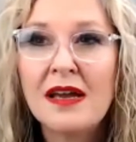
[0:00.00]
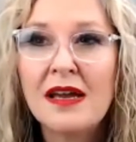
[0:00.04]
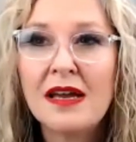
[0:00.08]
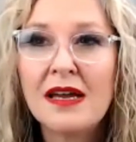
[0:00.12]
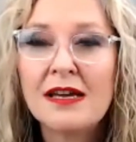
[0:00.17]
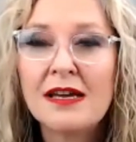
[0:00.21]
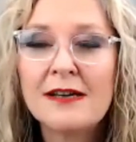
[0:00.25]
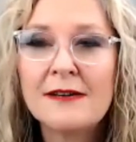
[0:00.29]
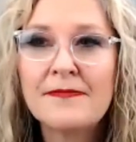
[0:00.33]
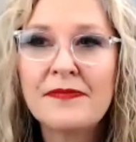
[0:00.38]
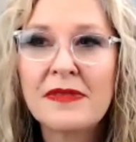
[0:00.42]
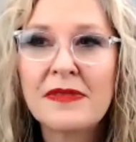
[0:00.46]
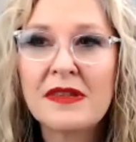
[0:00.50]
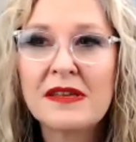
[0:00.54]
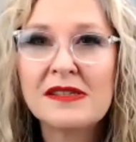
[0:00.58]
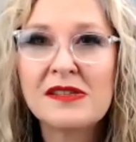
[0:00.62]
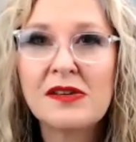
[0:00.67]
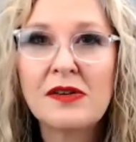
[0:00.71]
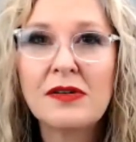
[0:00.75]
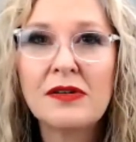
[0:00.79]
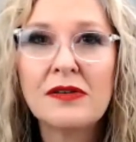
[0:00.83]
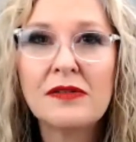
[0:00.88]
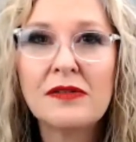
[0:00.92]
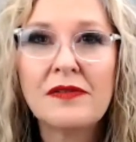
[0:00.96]

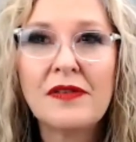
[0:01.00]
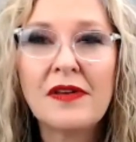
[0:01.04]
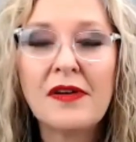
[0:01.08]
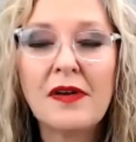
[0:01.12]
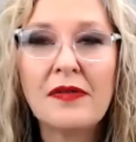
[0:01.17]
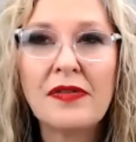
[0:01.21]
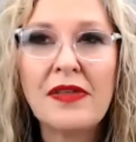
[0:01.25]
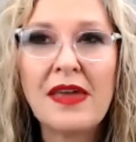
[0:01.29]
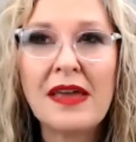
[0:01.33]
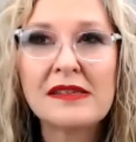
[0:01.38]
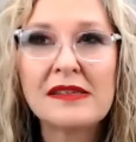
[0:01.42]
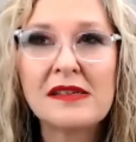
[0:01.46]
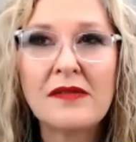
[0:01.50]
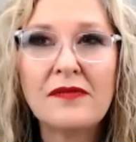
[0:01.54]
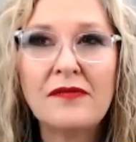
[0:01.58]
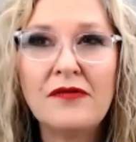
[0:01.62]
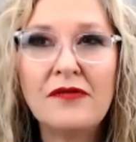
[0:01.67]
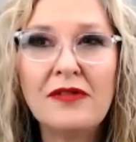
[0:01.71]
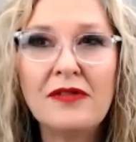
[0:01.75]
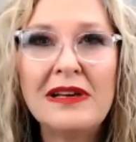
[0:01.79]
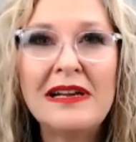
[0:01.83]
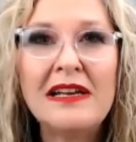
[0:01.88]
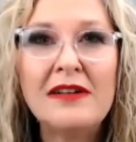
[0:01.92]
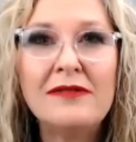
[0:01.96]
So that
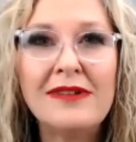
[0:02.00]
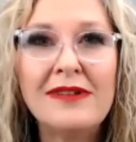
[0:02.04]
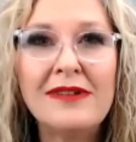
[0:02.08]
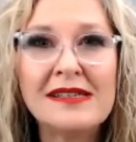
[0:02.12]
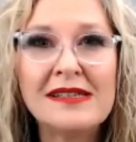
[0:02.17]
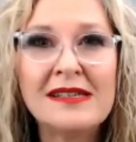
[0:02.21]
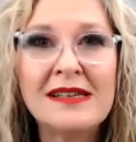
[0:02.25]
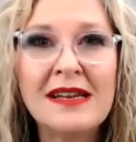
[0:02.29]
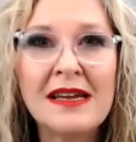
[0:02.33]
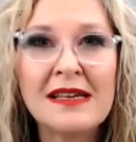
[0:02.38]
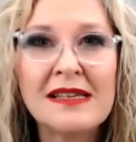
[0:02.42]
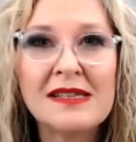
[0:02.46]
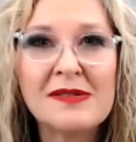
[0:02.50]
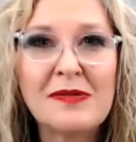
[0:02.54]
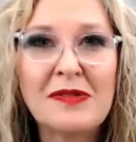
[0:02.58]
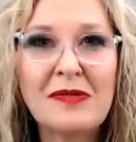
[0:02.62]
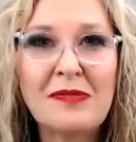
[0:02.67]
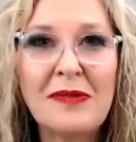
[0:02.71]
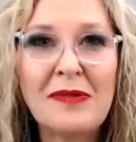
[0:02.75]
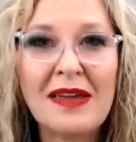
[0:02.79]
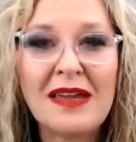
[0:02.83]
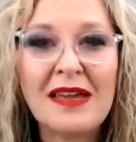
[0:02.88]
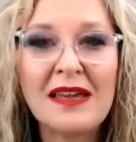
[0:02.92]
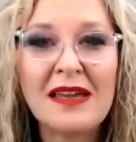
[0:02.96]
really resonates with
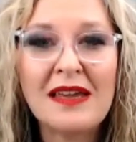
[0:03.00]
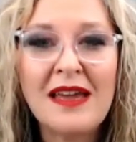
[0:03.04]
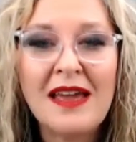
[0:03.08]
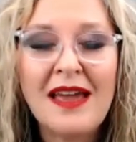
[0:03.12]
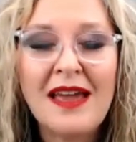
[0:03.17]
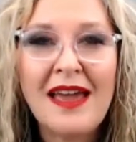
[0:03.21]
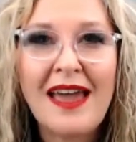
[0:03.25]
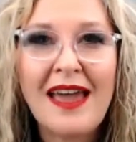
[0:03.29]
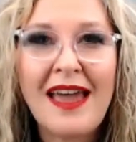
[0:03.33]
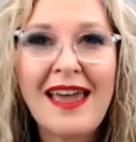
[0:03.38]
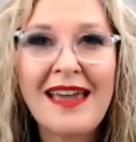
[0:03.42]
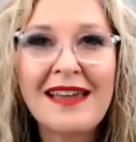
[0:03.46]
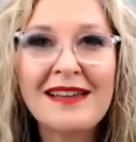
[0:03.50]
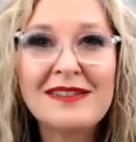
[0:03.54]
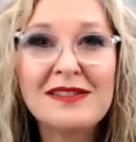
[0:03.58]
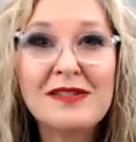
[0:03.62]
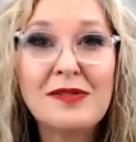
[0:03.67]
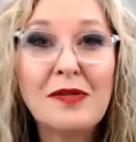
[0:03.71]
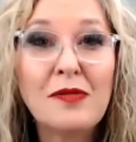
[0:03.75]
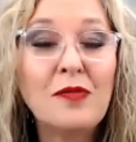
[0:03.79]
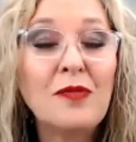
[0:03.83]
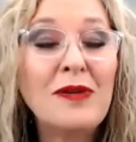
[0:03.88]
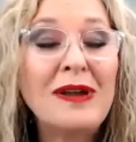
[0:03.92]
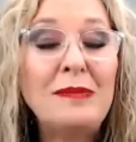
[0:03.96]
me, and
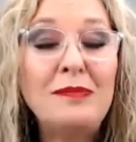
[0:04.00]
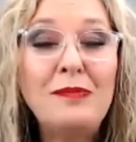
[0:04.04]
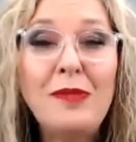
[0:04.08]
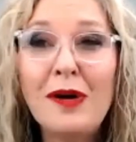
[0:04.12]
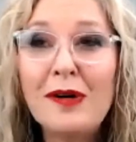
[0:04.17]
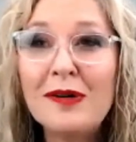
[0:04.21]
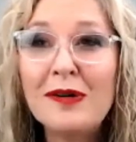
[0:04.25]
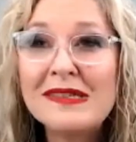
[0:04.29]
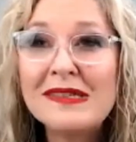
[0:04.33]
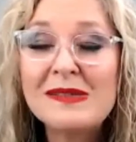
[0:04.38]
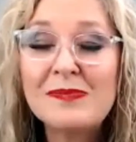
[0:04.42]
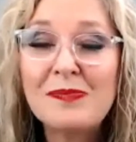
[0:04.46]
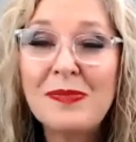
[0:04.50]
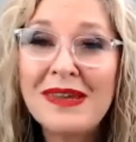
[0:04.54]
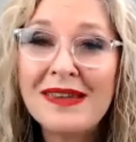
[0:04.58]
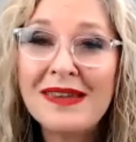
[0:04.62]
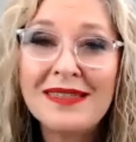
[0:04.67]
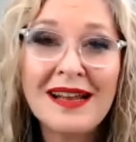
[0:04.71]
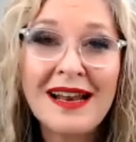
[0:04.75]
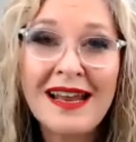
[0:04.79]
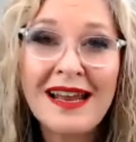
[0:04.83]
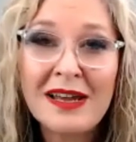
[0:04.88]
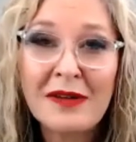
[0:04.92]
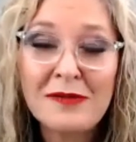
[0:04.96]
we both speak
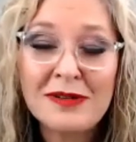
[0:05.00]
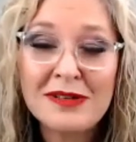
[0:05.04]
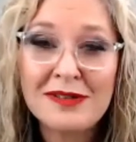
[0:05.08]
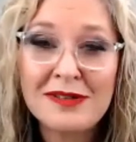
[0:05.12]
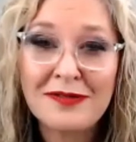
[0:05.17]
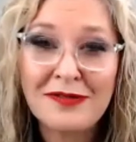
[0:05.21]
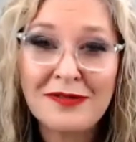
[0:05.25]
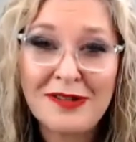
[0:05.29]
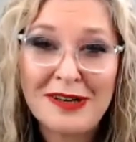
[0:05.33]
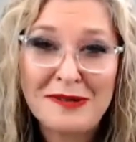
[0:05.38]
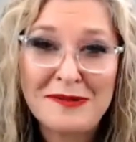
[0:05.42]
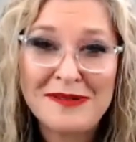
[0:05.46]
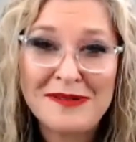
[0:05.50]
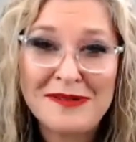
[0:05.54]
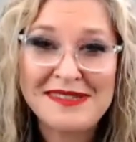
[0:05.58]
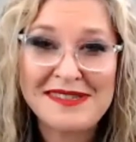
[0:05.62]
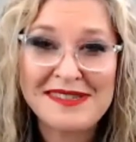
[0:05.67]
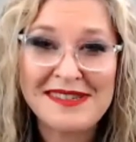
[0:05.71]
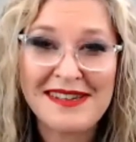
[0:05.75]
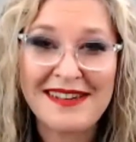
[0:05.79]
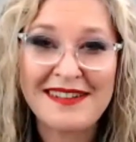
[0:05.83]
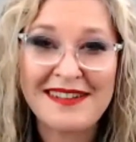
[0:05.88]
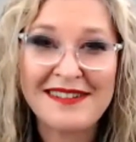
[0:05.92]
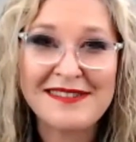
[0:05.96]
the language of
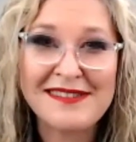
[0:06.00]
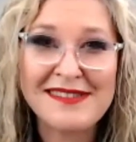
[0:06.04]
frequency.